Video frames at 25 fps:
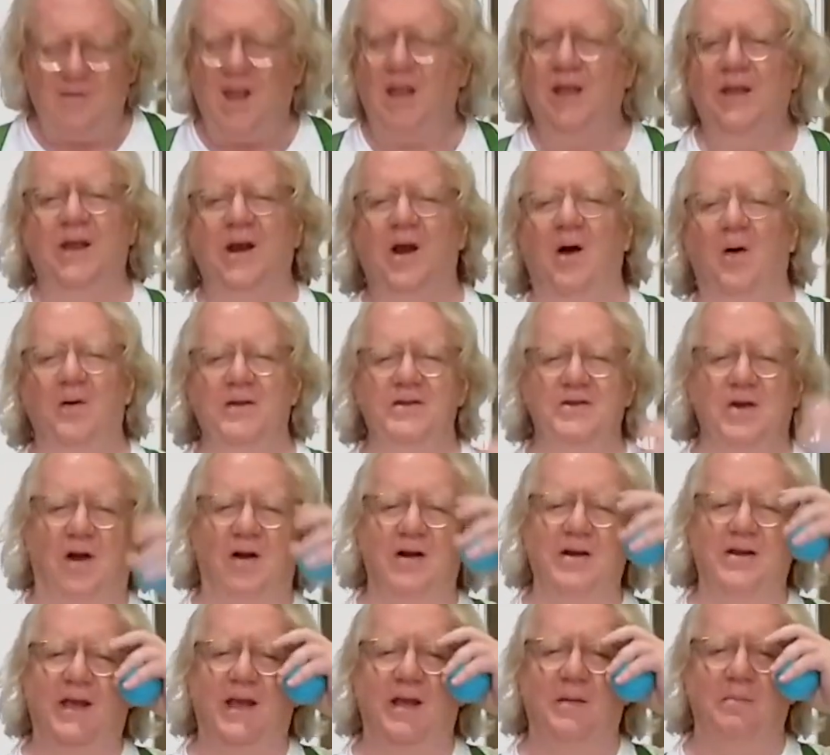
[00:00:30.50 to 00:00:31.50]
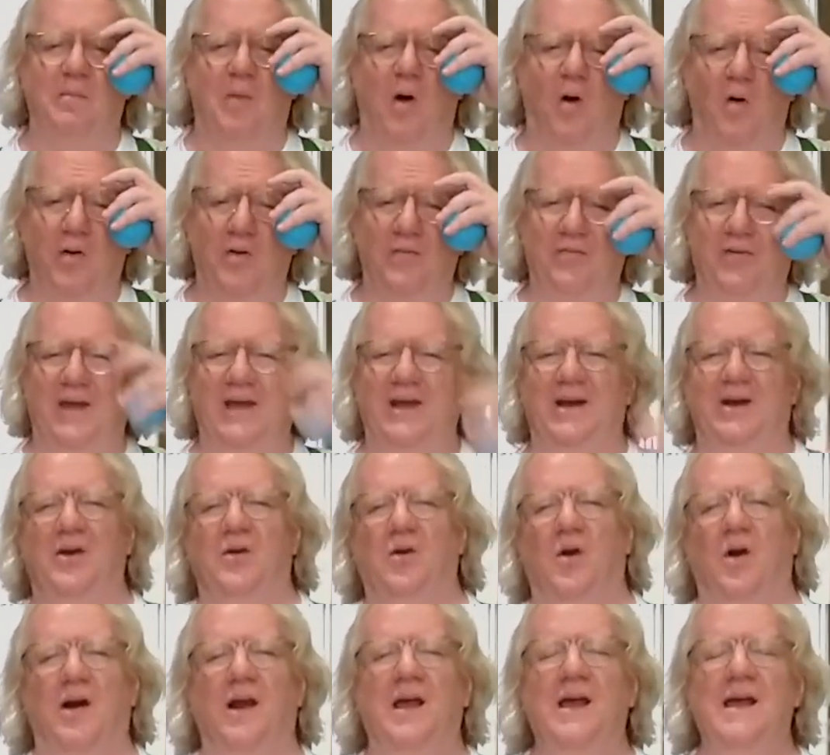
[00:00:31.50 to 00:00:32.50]
You know, it's hard to get motivated
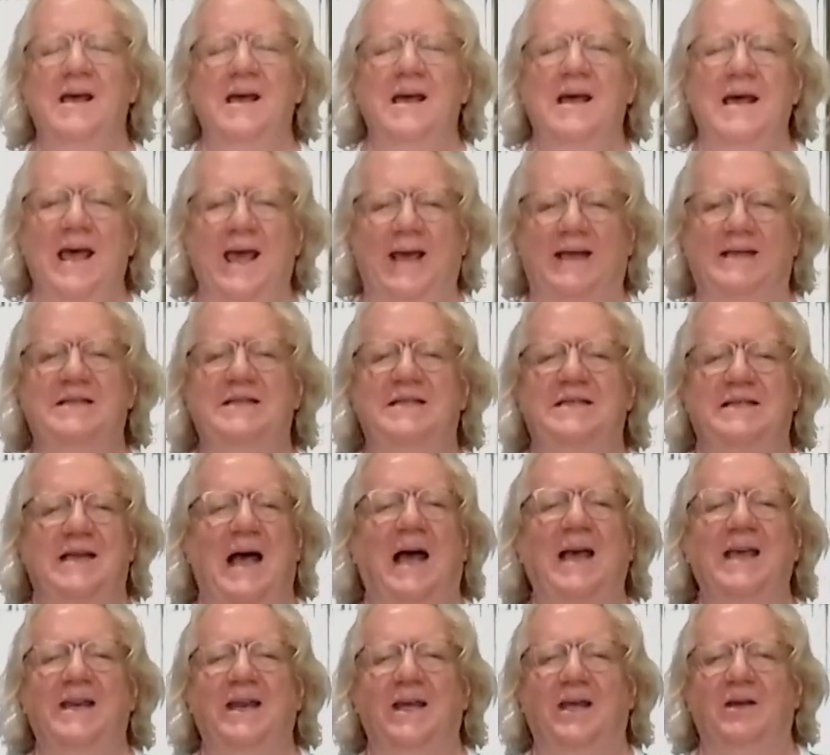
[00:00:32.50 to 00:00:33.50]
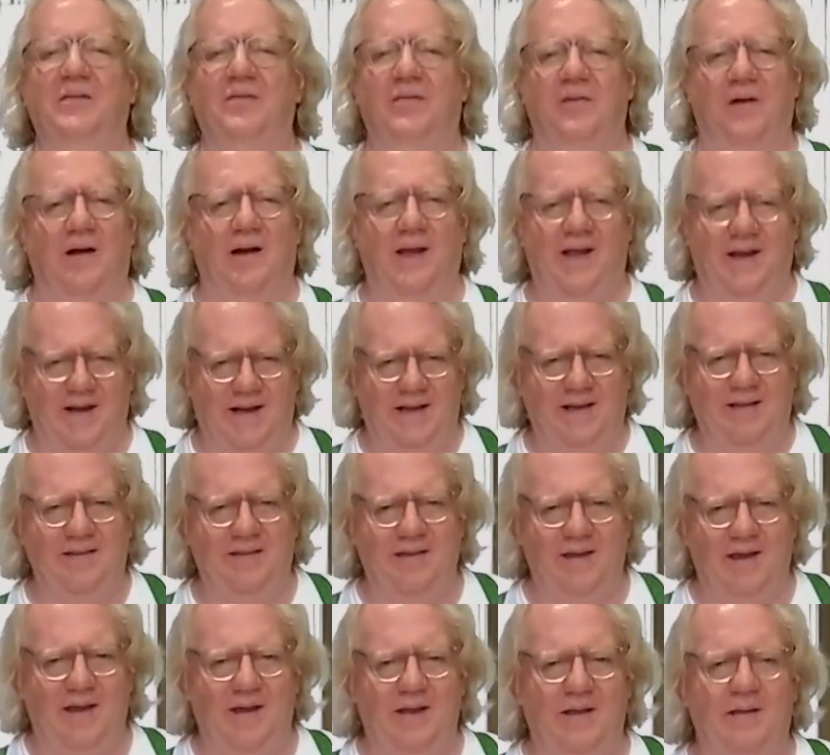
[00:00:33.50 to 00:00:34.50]
or excited for
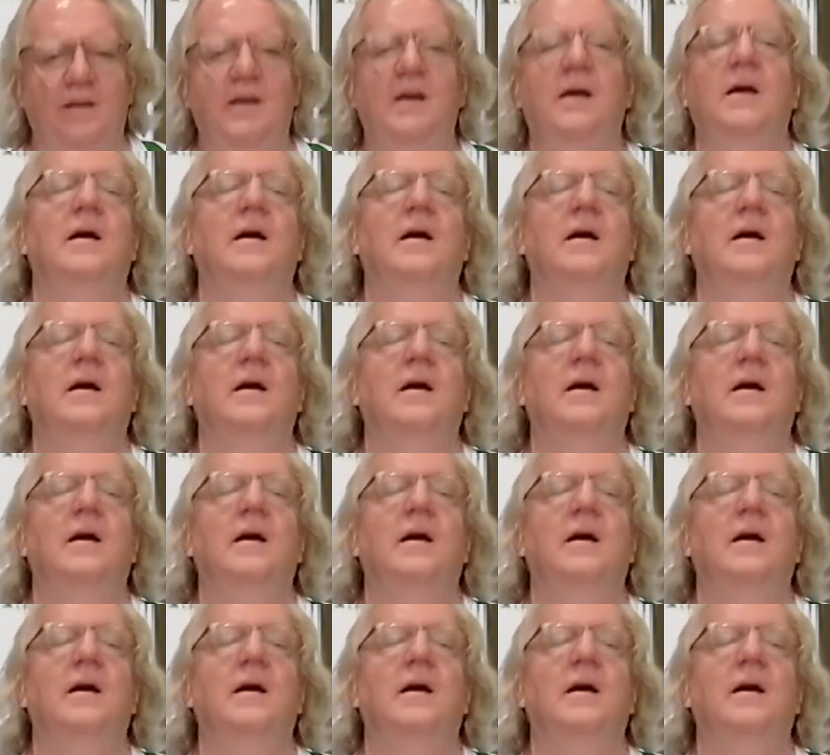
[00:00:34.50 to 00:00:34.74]
anything.